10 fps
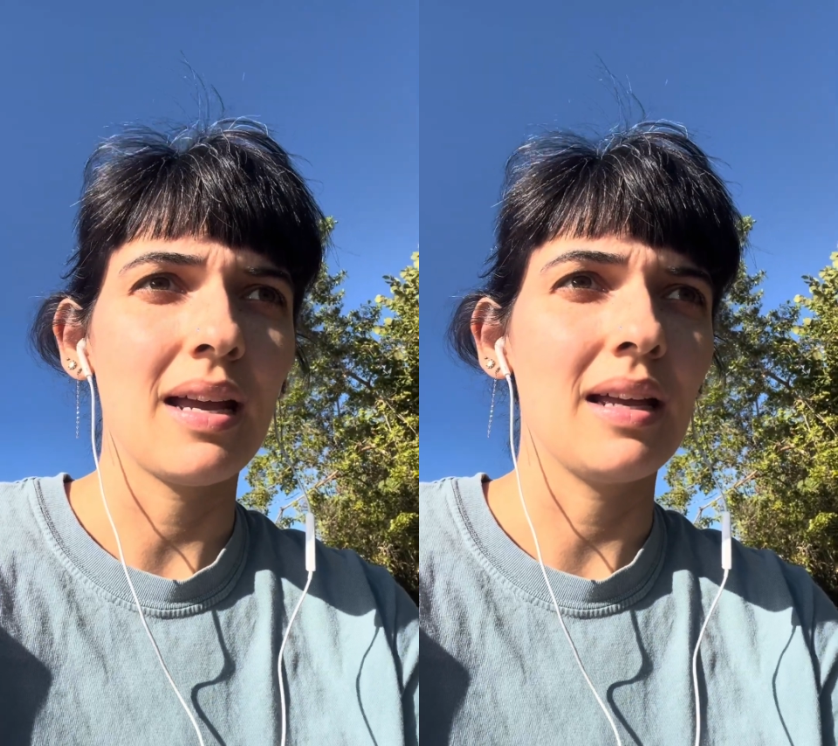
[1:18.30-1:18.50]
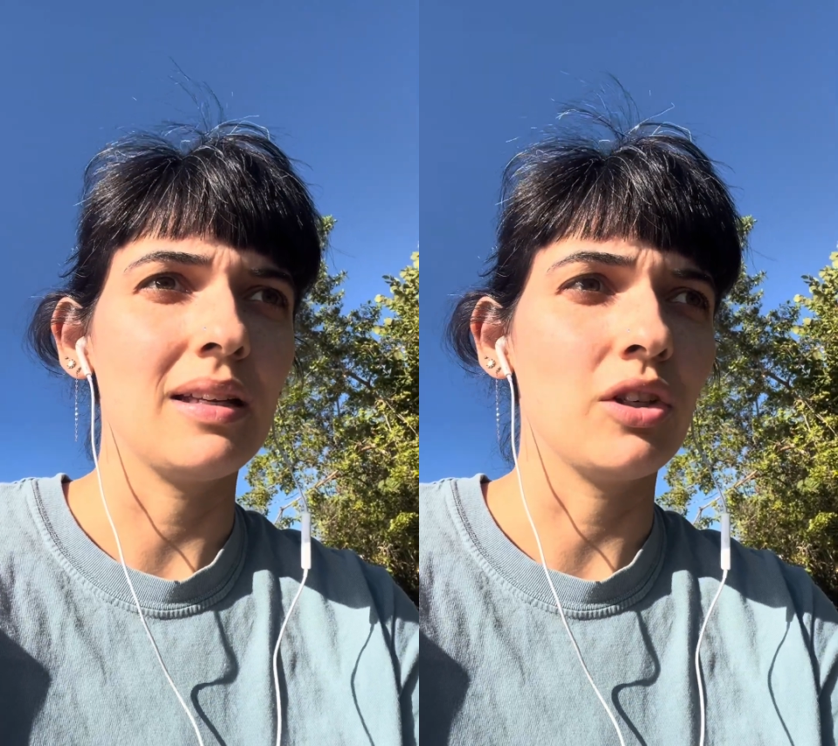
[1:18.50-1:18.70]

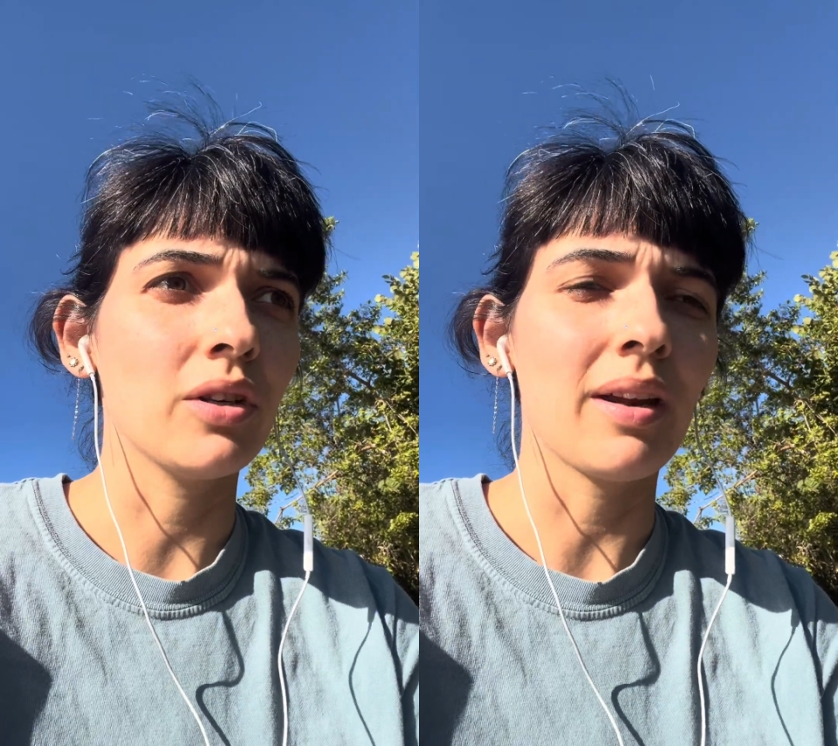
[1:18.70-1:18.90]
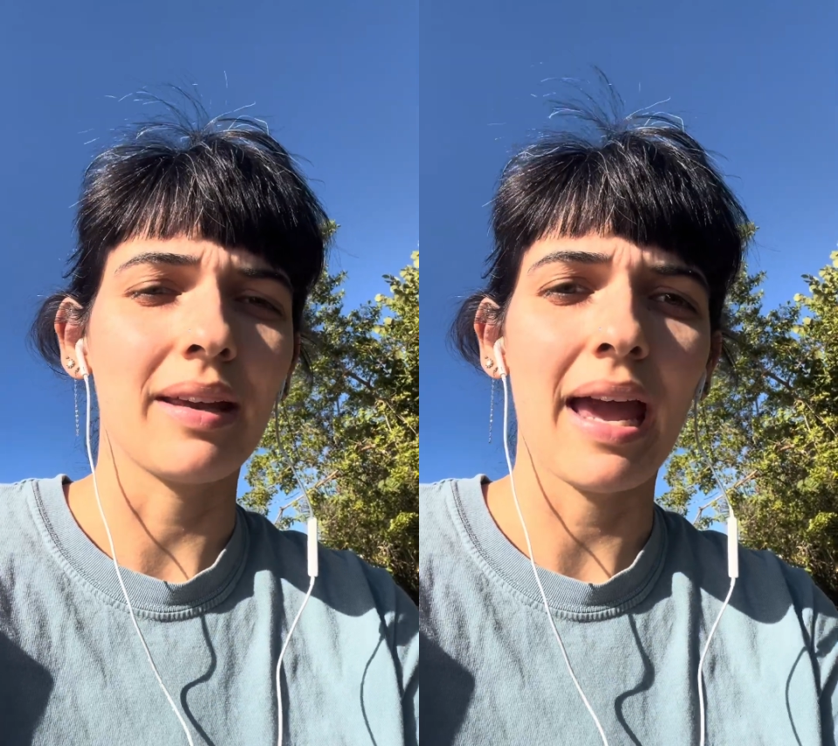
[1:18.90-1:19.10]
and you're
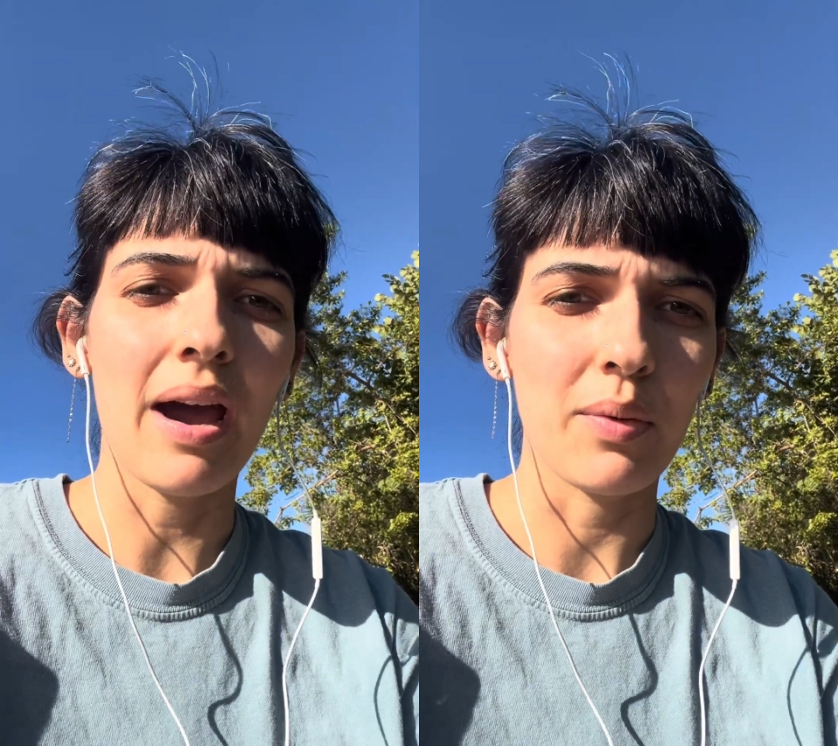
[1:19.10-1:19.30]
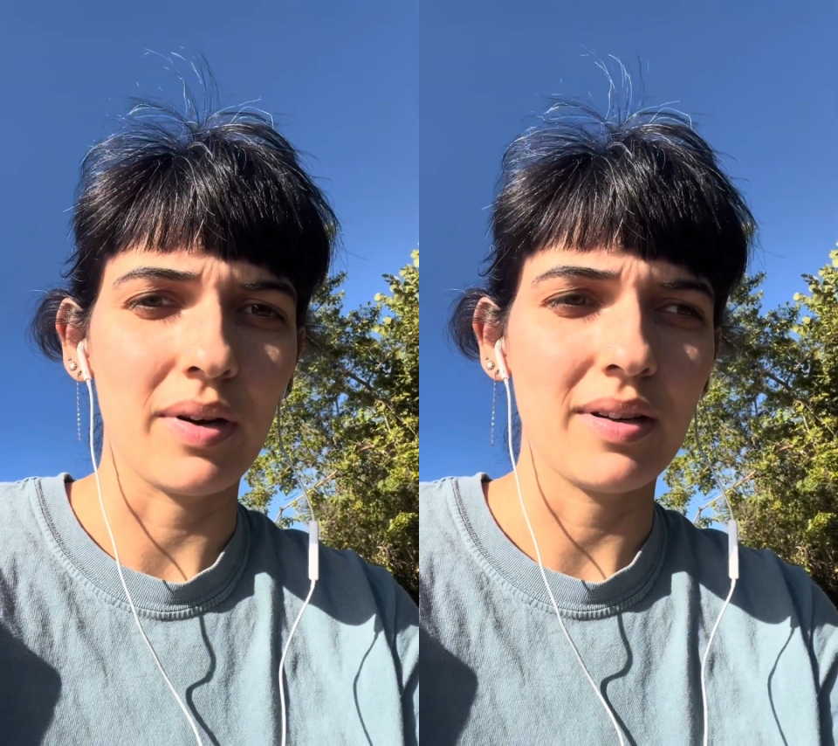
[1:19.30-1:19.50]
not a
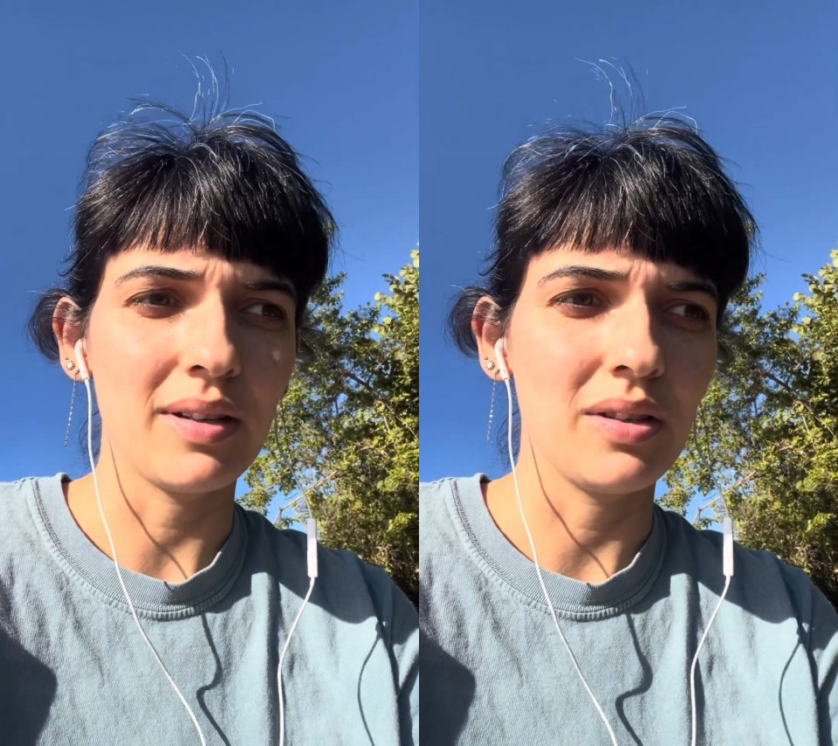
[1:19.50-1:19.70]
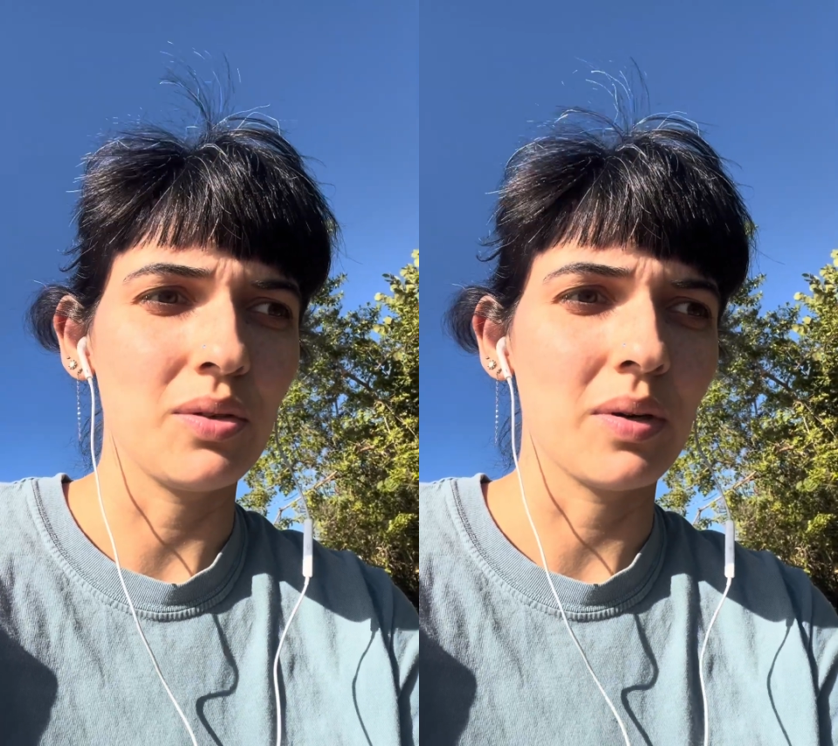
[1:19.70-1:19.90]
coward.
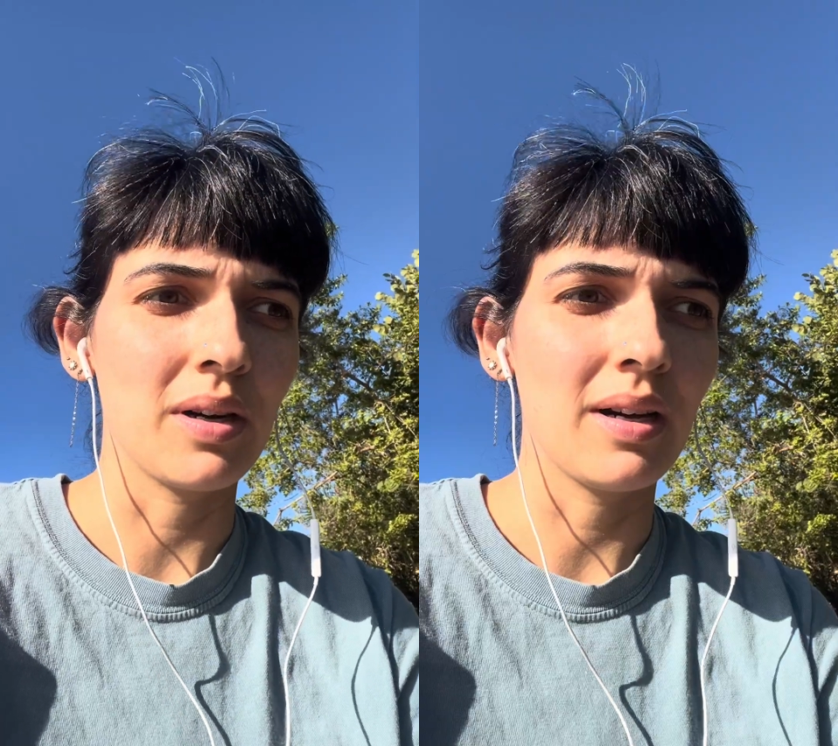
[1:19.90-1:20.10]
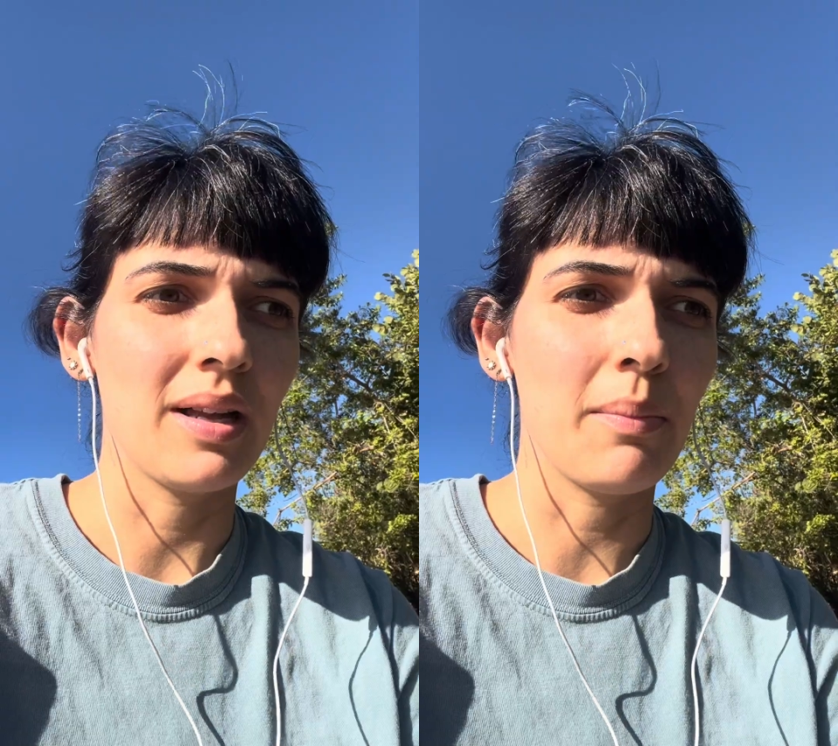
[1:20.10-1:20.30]
You
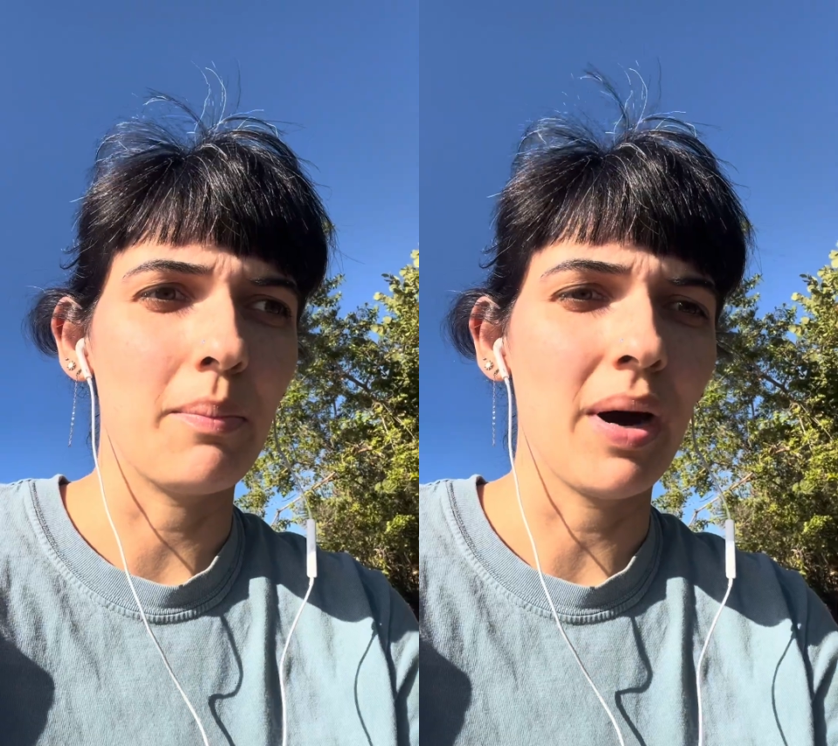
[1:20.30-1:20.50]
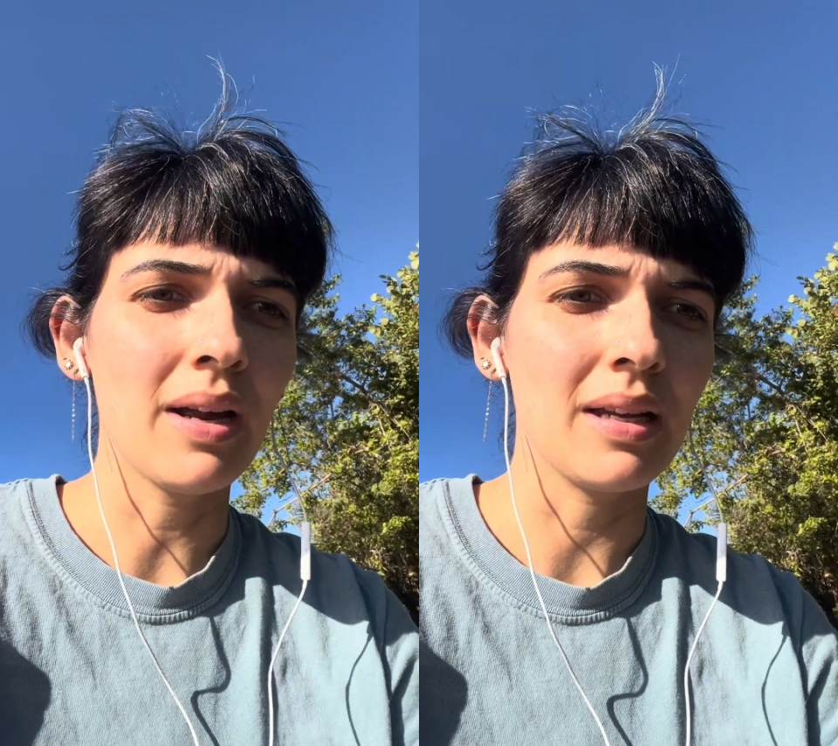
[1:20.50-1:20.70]
are
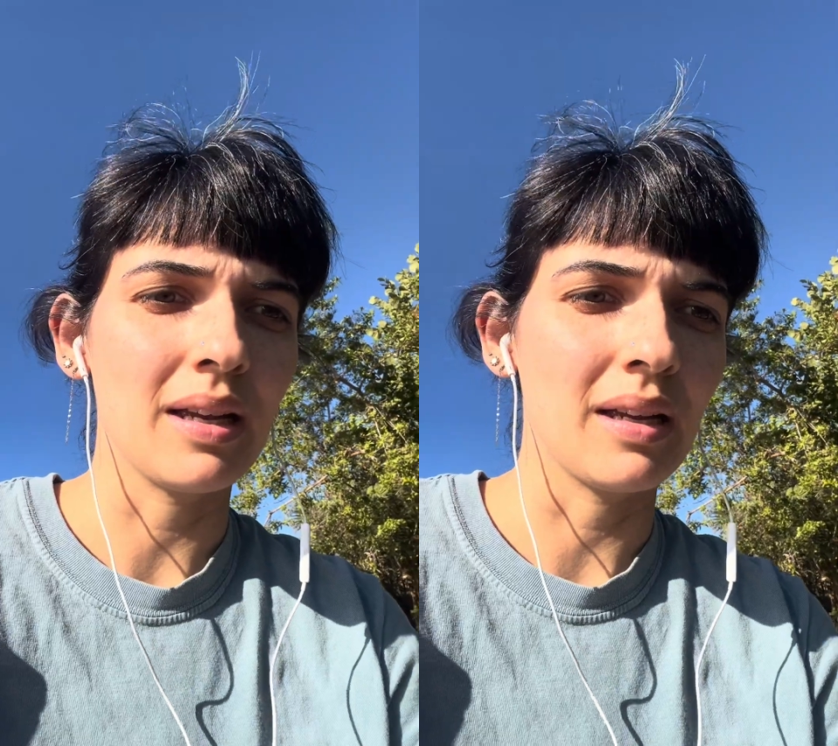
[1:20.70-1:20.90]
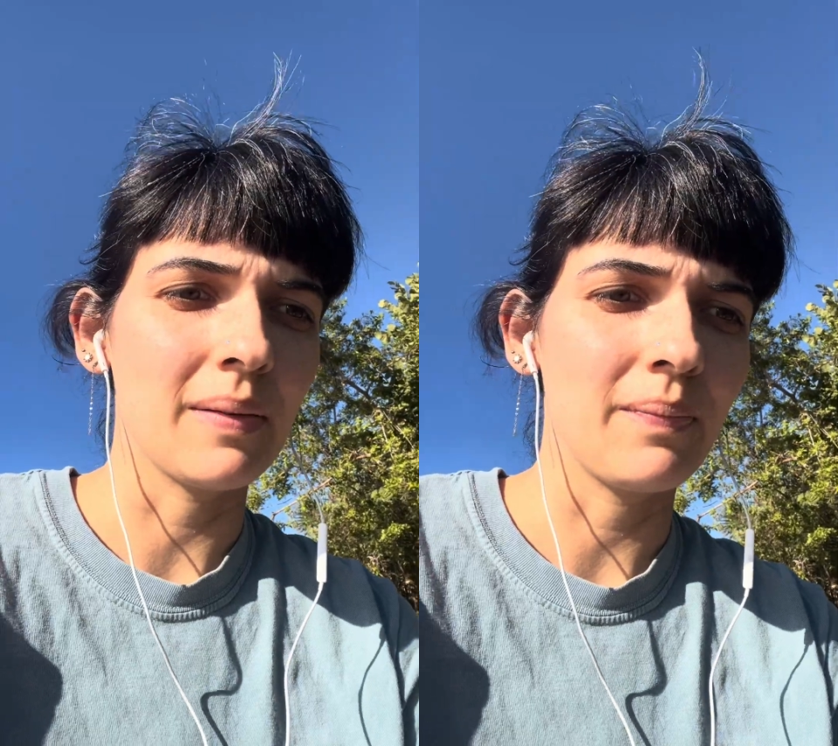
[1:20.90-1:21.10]

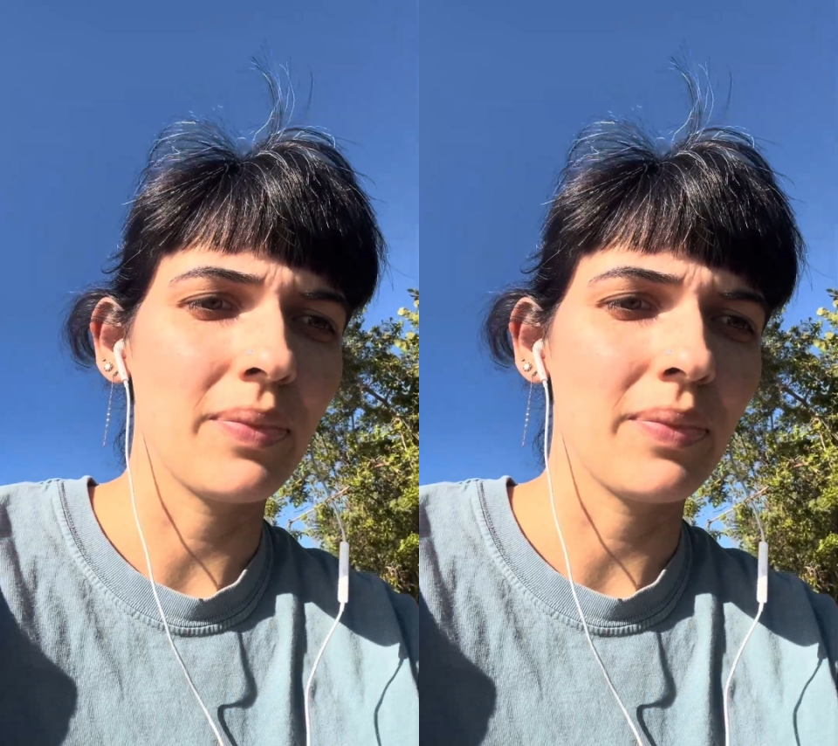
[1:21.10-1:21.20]
embodying